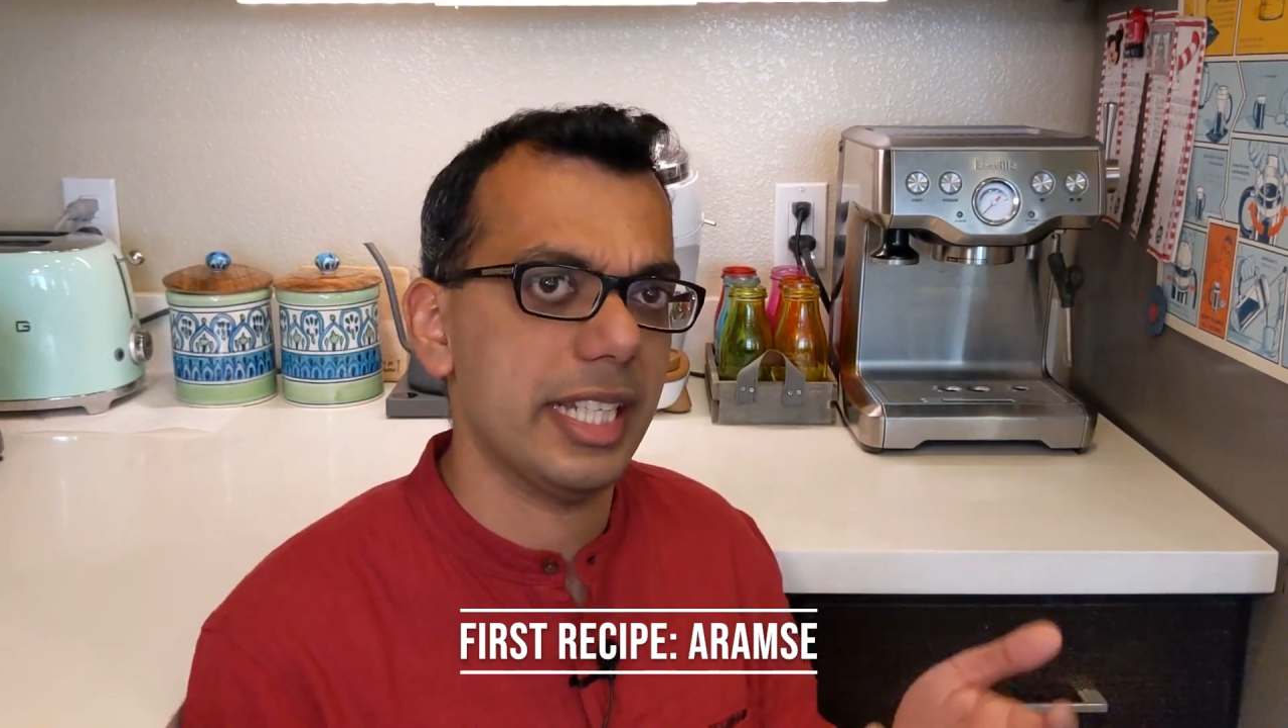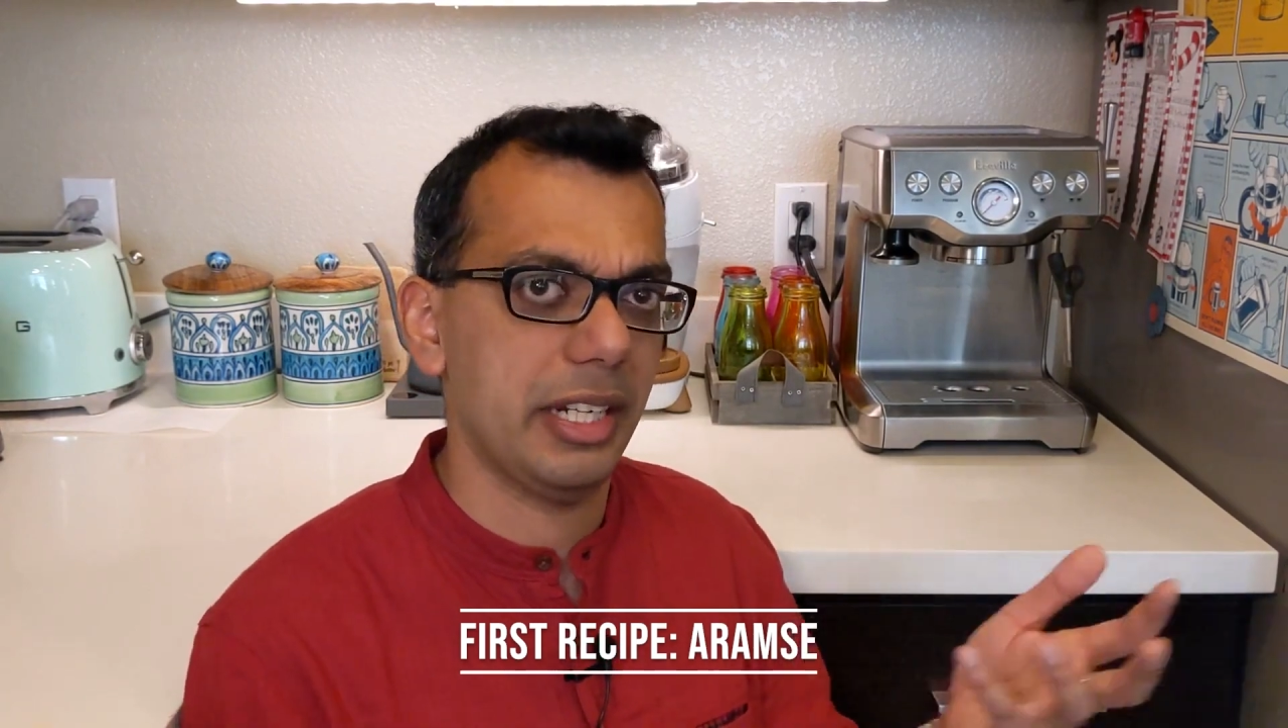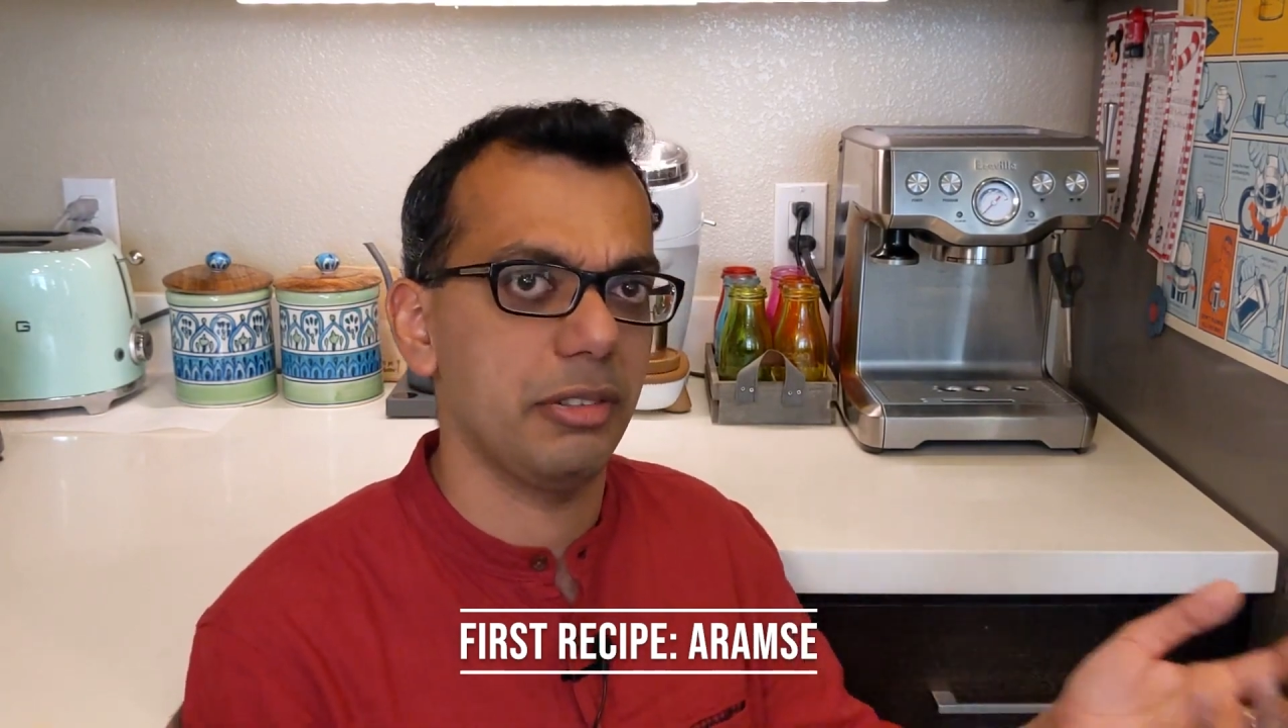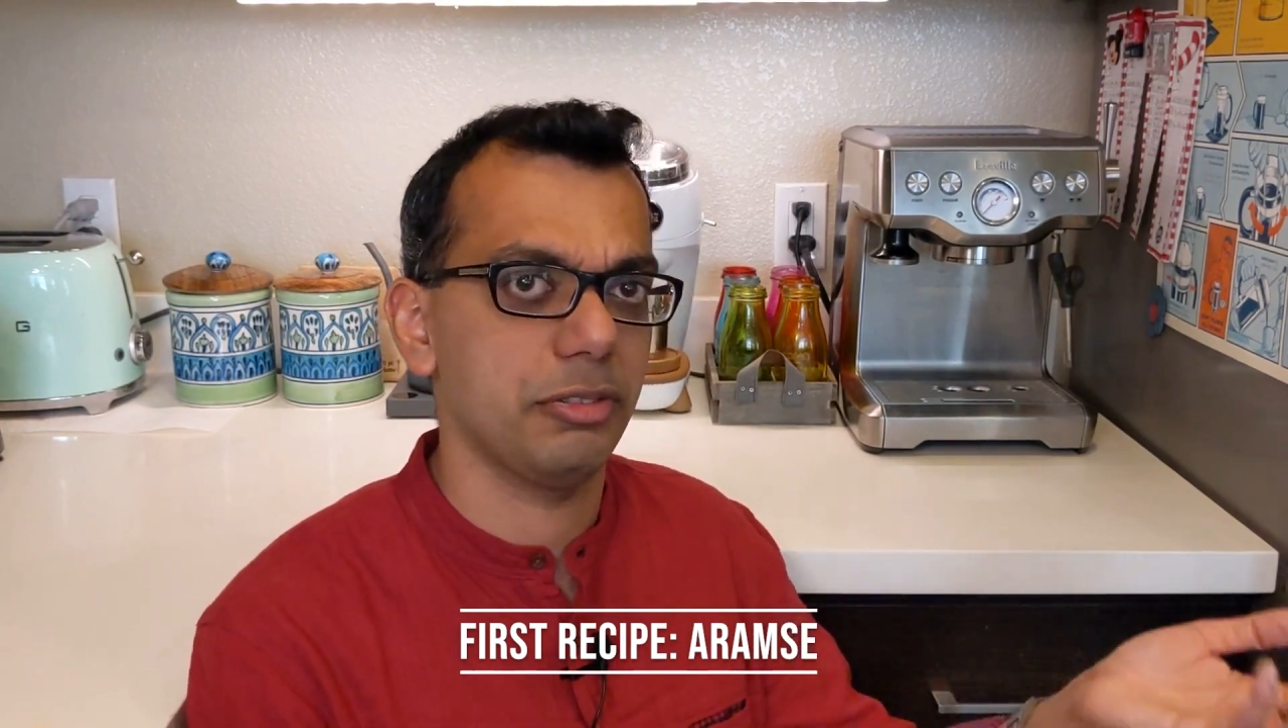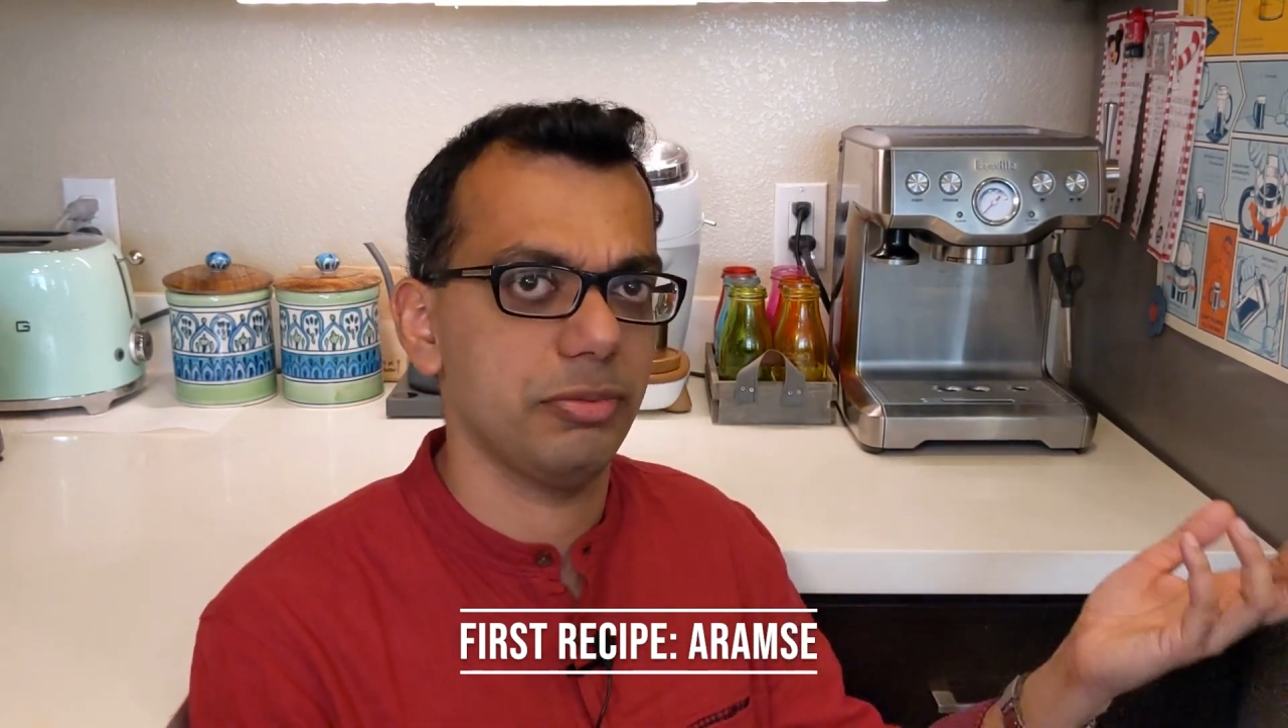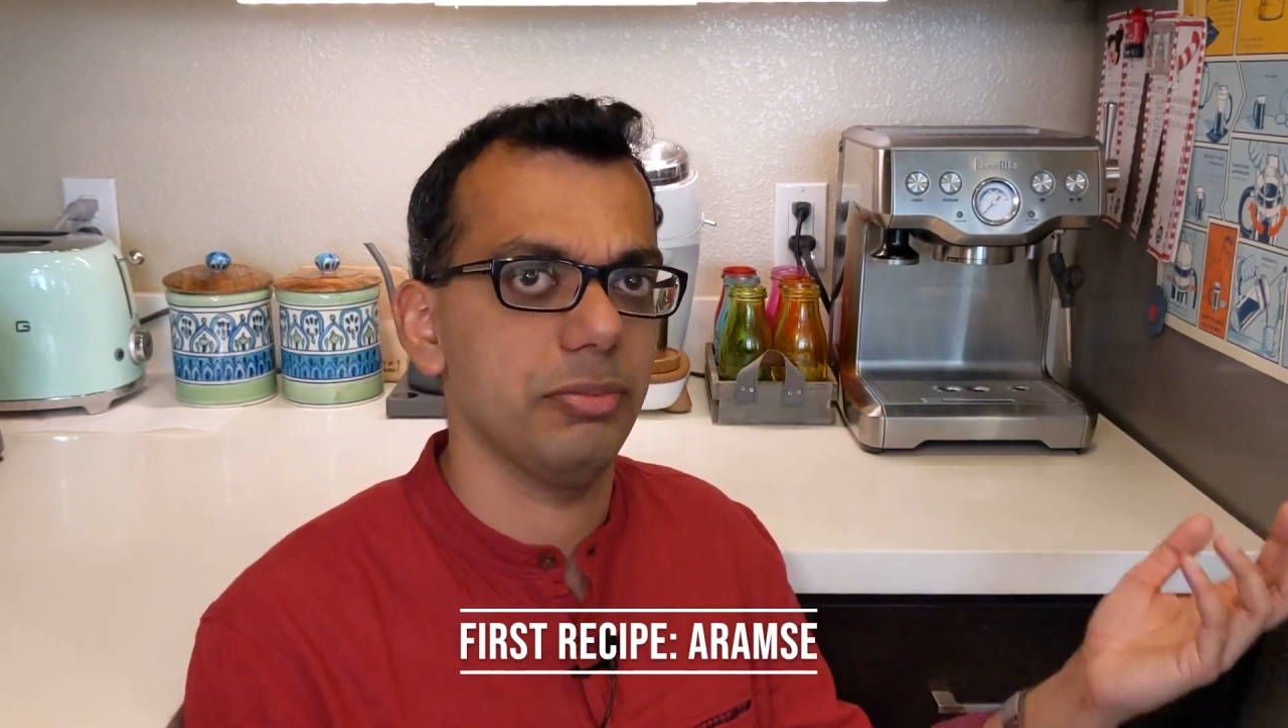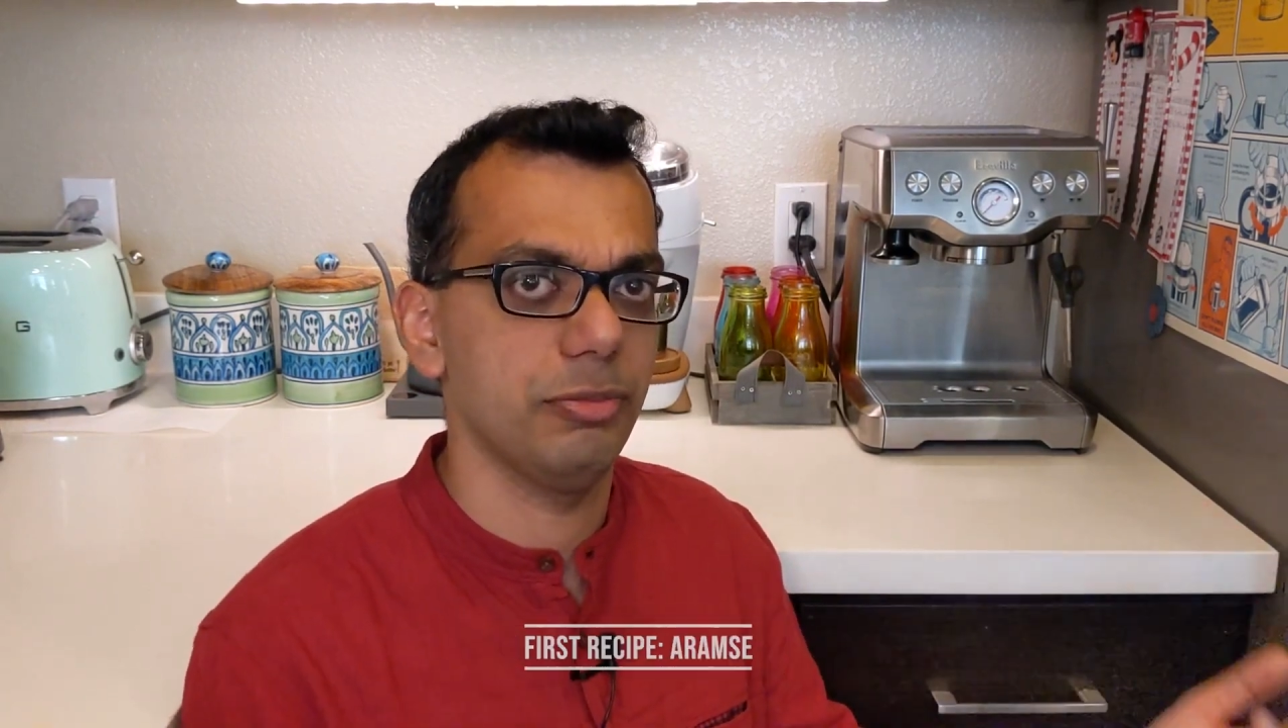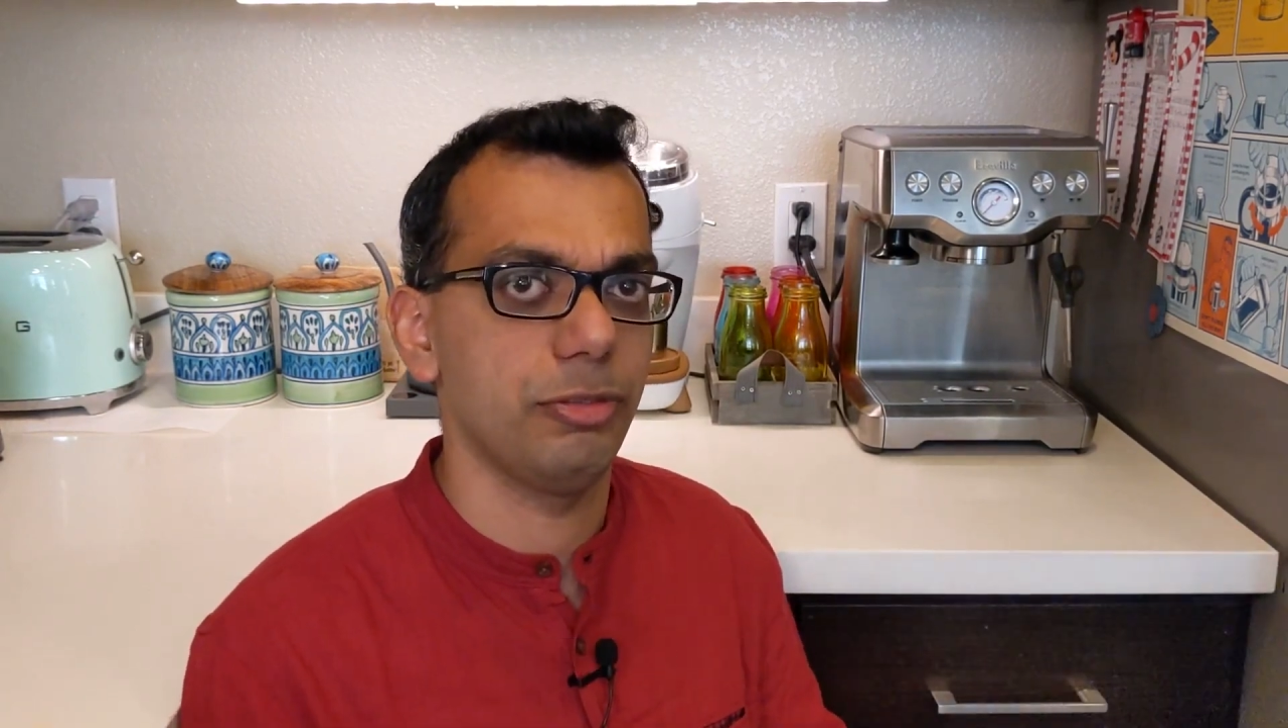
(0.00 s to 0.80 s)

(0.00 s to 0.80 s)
kind of